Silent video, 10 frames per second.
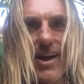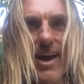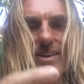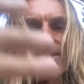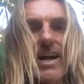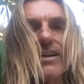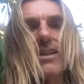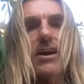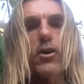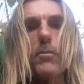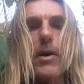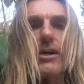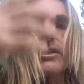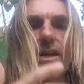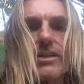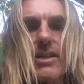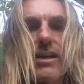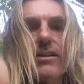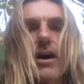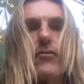extending that compassion,
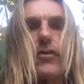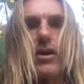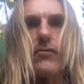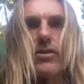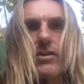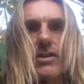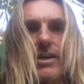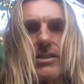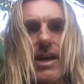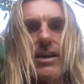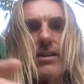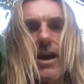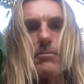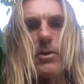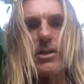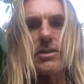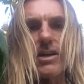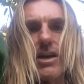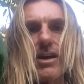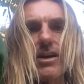extending that forgiveness, extending that
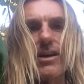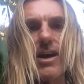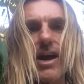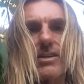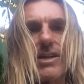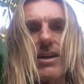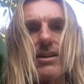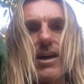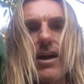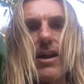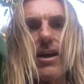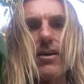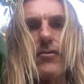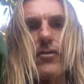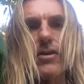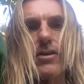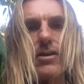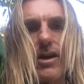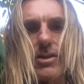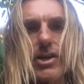mercy, extending that love,
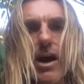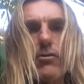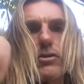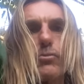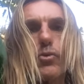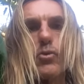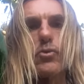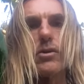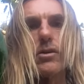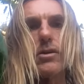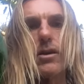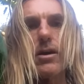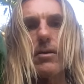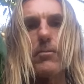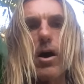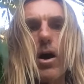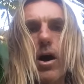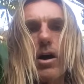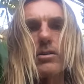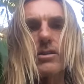that charitable,
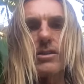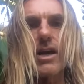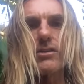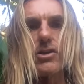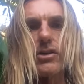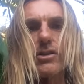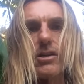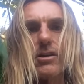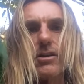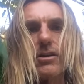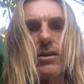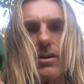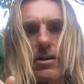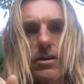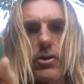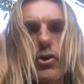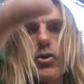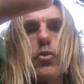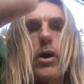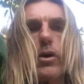heart-centered,
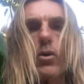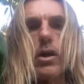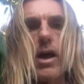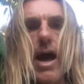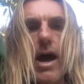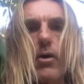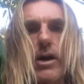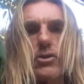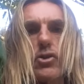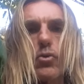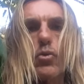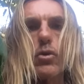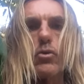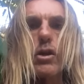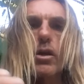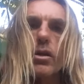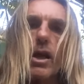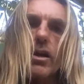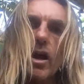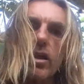goodwill out into the world,
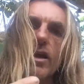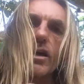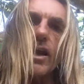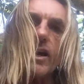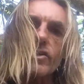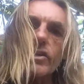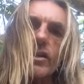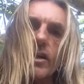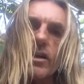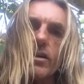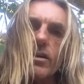then nothing can actually